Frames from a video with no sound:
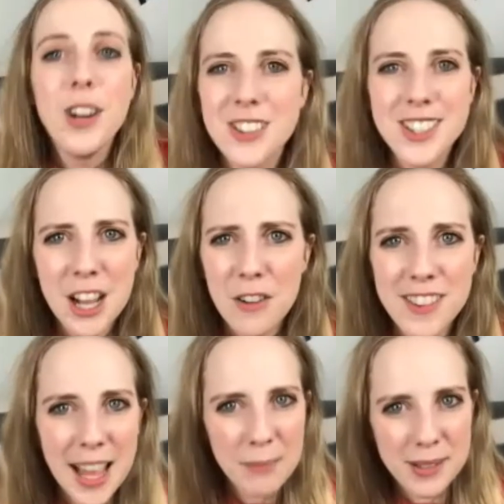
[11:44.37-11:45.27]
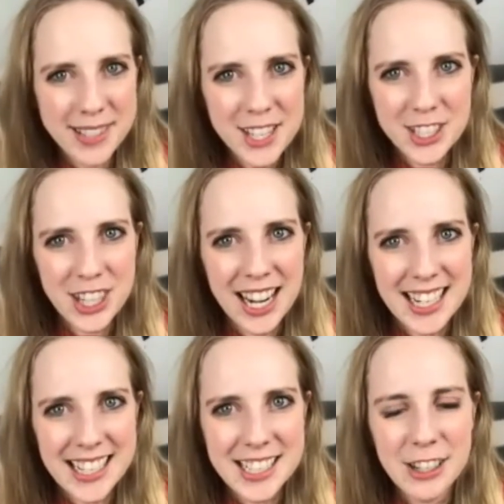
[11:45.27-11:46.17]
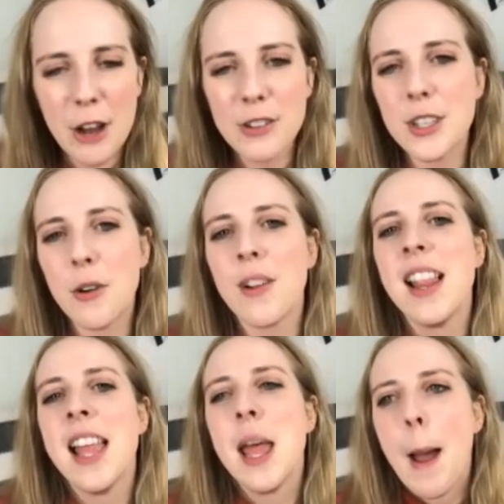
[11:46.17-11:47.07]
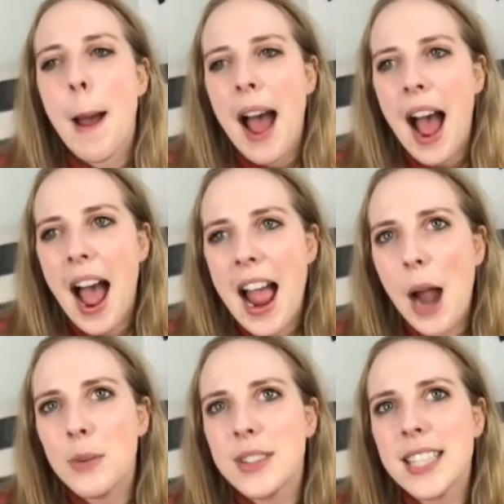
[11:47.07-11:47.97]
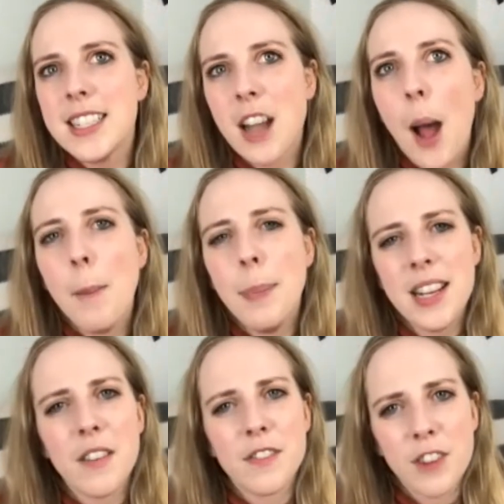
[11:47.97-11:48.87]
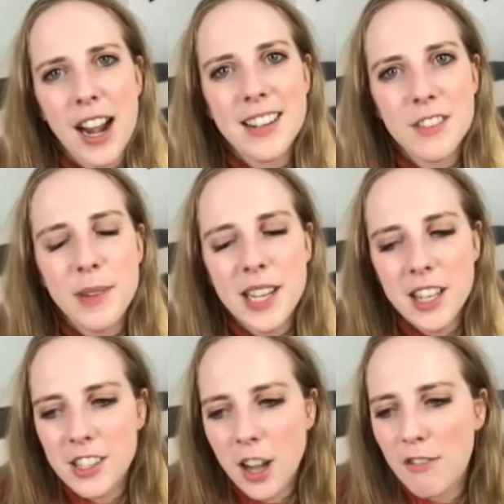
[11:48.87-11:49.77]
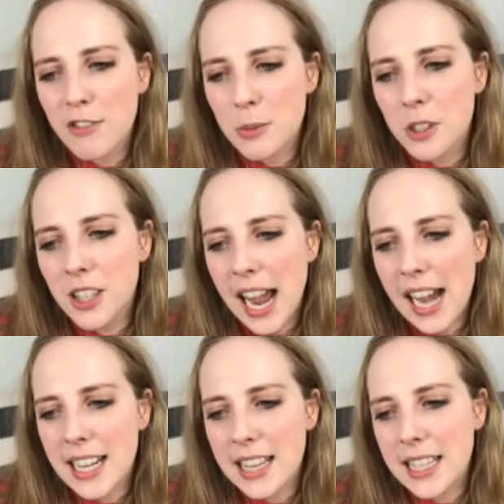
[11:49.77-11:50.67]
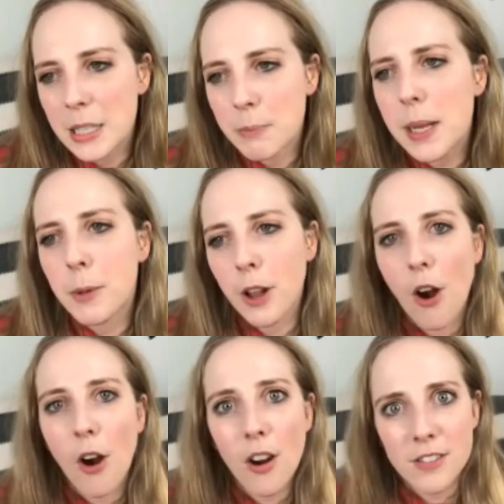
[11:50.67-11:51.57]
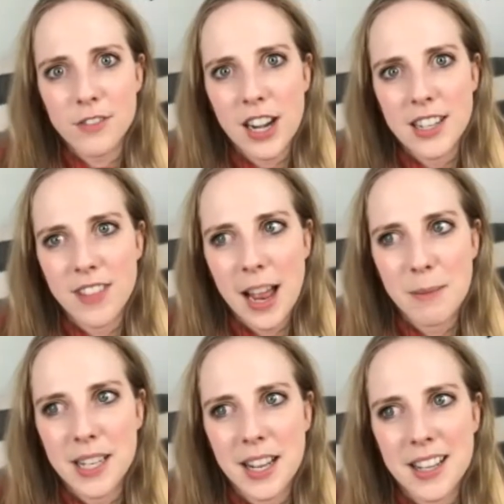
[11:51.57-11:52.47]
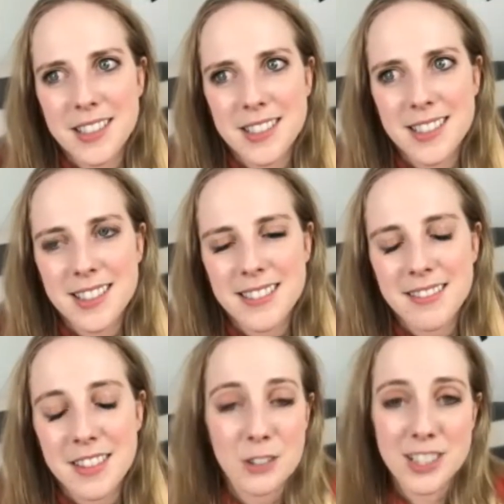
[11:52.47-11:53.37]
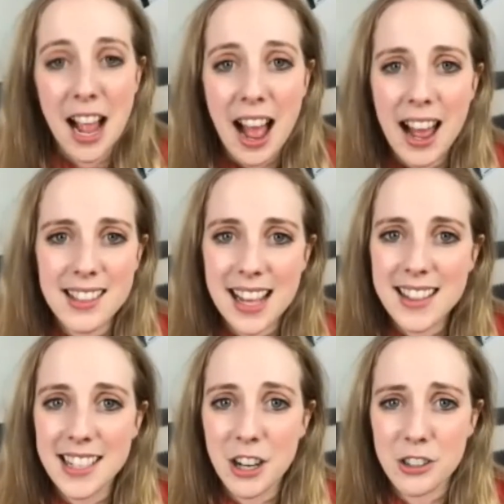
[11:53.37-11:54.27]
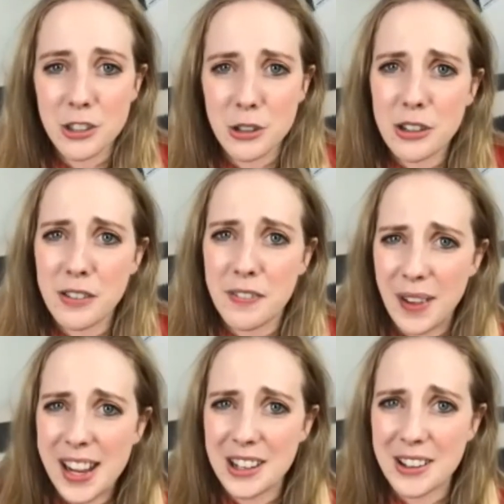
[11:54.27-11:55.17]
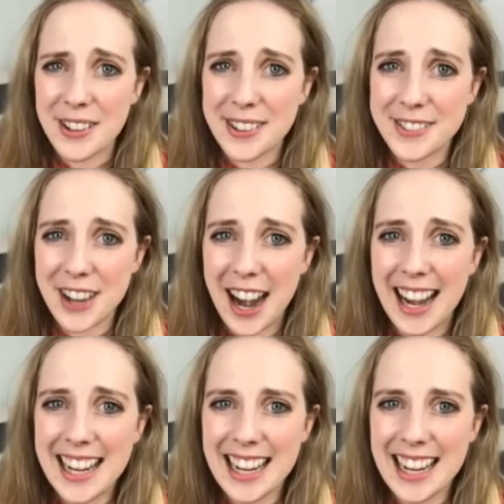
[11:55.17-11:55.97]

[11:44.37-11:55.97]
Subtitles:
yourself in that position, So I would say not being afraid of being uncomfortable. And I think people are afraid of that because there's a high likelihood you're going to fail, right?